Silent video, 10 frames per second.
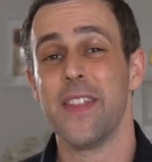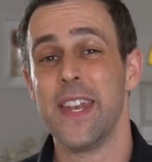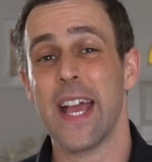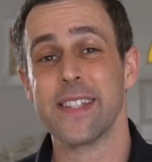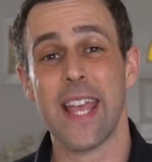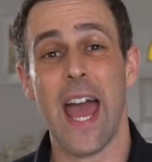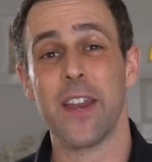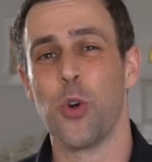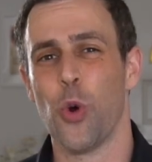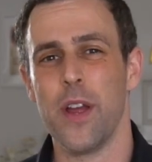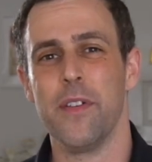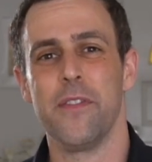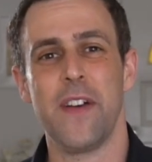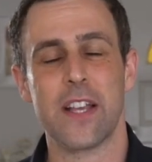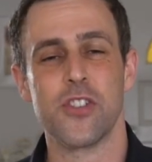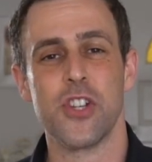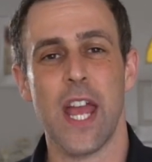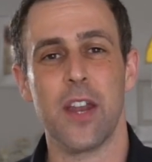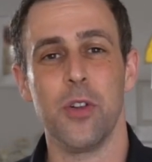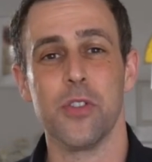The next category of effects
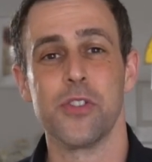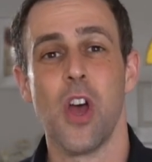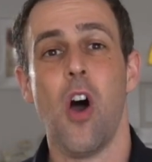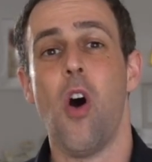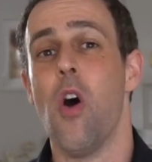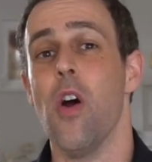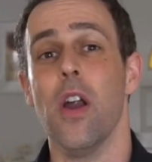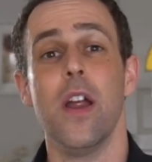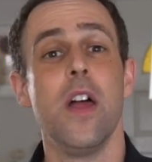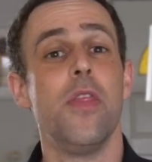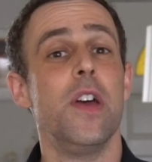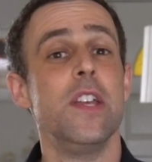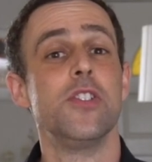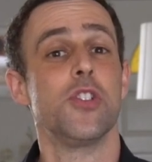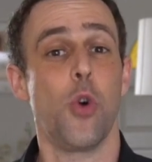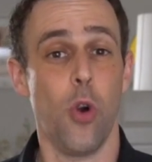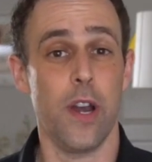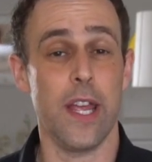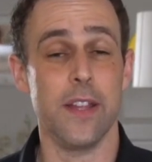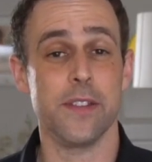channels are the
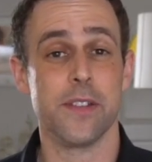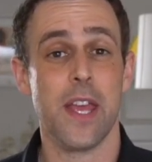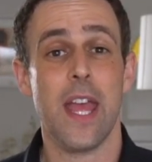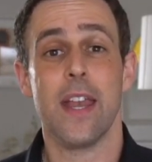historians.